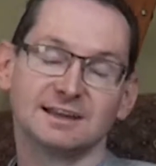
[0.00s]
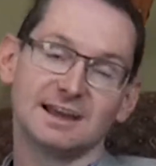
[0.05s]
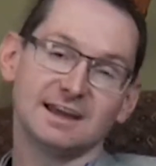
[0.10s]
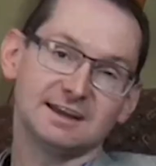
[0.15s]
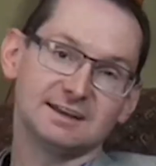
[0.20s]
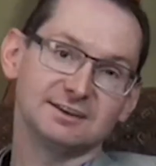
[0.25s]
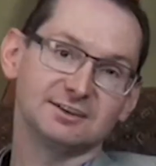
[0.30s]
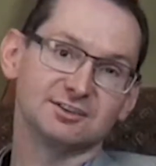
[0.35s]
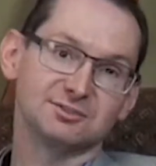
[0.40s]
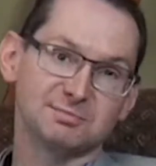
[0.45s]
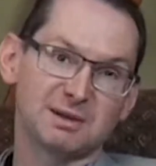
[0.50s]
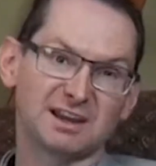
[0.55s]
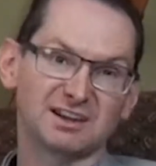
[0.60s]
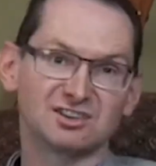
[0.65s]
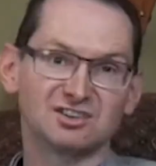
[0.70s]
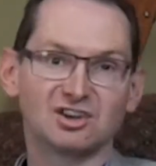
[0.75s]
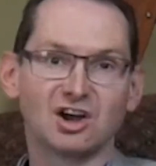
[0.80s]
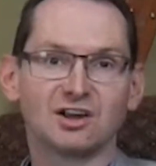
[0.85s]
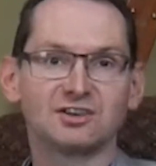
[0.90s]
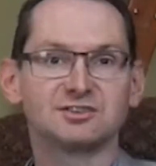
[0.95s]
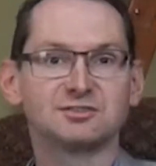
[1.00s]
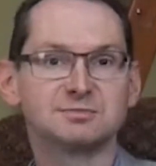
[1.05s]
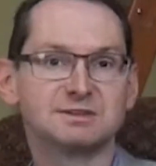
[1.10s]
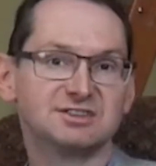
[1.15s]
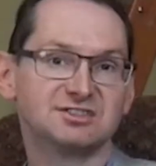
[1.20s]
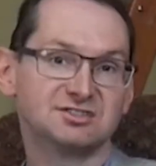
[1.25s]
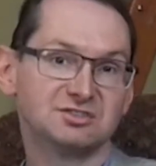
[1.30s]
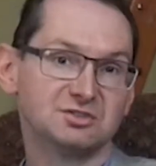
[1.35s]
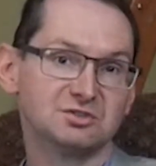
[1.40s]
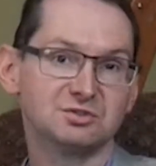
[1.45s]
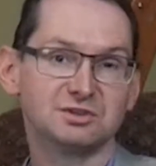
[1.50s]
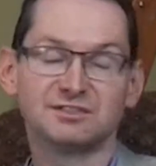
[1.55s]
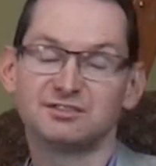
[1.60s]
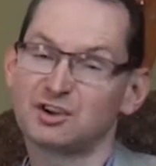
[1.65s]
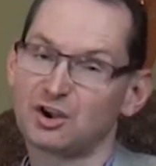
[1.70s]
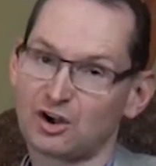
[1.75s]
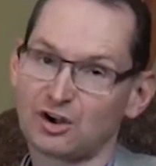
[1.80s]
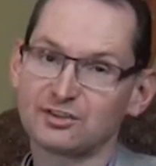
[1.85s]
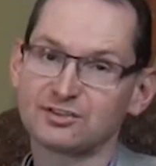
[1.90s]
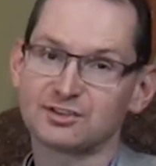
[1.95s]
and expect not to be sued if you
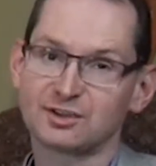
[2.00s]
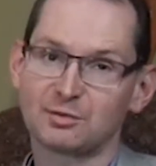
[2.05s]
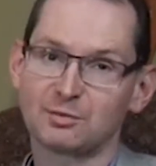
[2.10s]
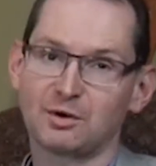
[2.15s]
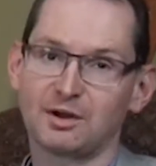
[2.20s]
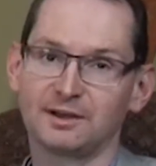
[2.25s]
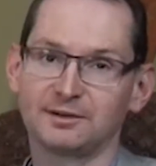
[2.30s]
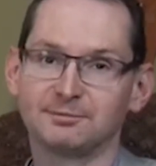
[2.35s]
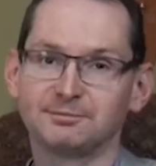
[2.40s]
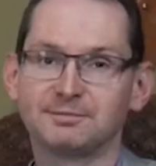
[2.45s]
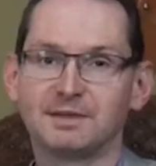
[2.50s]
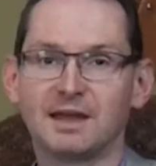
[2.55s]
hurt someone.